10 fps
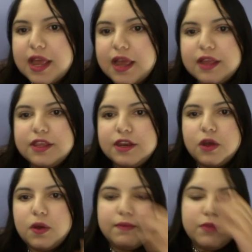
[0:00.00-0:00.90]

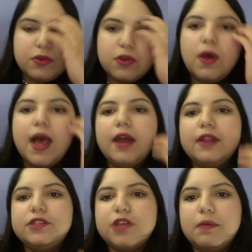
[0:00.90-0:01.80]
If you know how
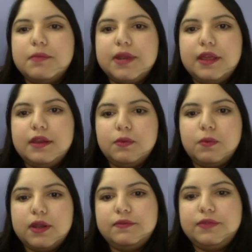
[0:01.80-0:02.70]
to dominate
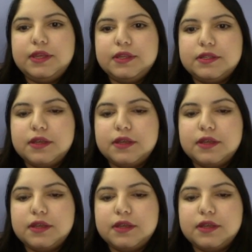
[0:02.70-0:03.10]
one of these